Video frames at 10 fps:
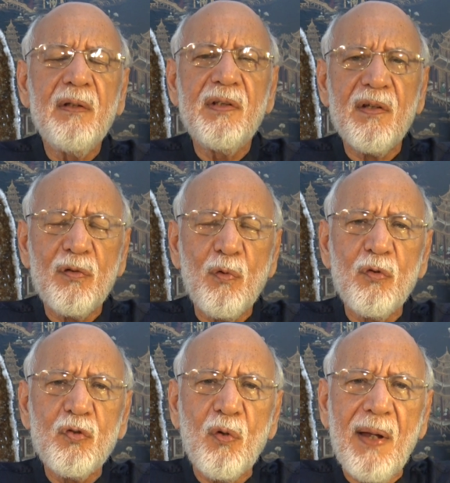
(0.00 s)
Just
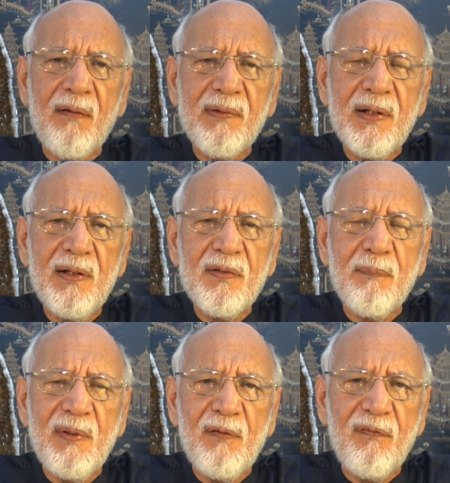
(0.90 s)
don't show arrogance,
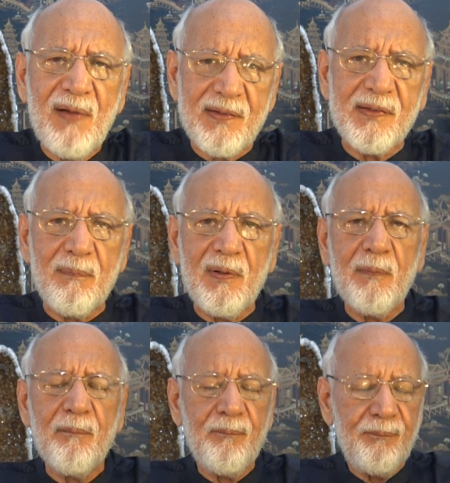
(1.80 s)
be flexible.